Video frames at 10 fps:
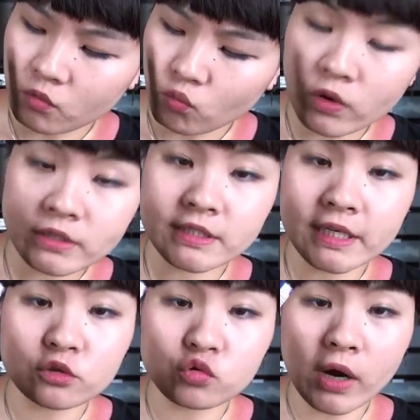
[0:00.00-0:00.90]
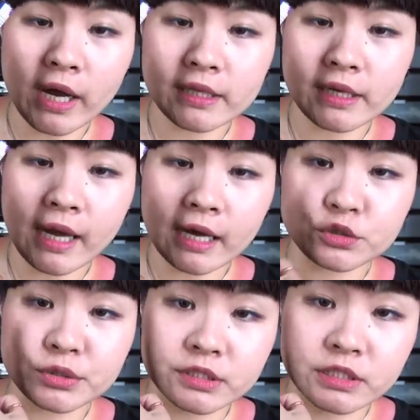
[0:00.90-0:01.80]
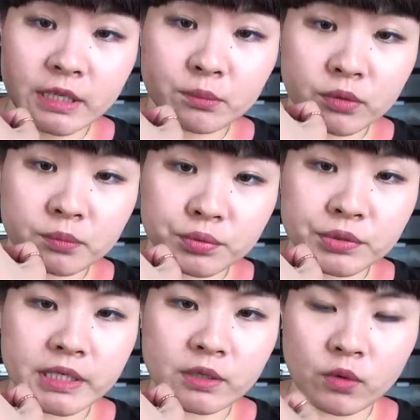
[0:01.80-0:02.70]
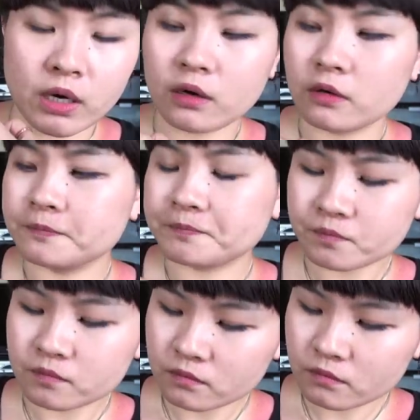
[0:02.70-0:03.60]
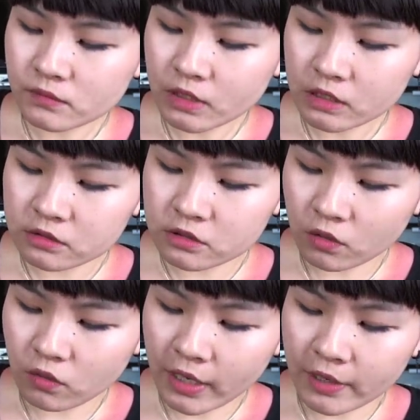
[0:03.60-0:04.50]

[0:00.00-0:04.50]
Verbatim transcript: once they dry, they actually stay put pretty well. So I